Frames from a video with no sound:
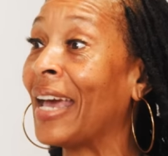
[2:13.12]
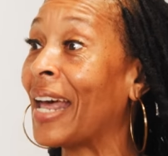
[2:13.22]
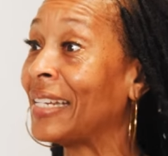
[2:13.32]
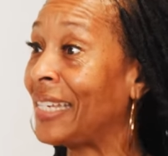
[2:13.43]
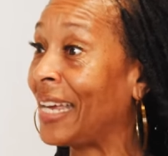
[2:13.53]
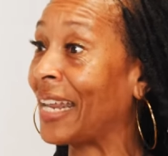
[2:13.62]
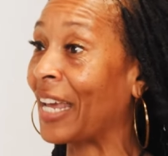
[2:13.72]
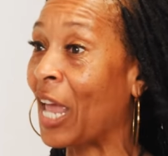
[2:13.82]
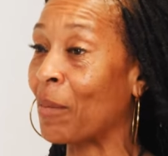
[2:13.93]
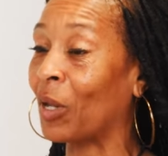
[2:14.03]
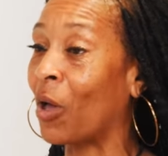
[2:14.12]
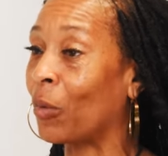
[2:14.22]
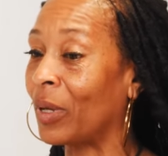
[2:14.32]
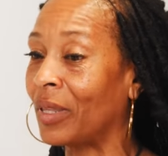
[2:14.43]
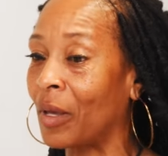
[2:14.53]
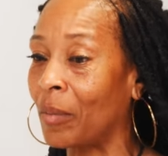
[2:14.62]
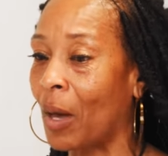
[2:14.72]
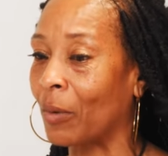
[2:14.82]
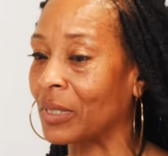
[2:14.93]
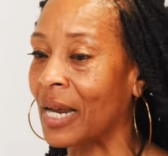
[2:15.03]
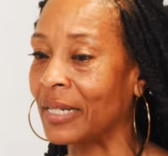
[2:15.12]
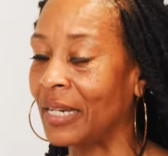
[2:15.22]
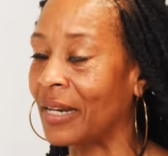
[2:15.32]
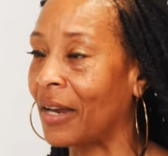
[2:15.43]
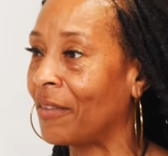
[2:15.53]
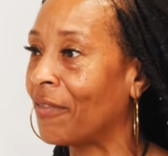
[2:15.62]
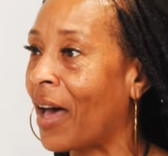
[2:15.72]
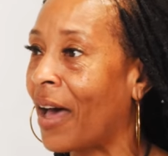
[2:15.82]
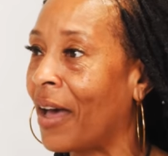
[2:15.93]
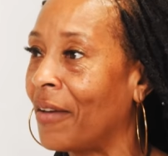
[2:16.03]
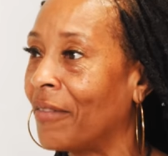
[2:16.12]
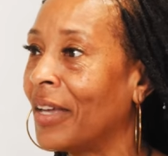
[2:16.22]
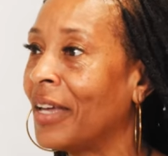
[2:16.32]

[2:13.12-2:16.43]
And I did. I came along with him. That was 1995.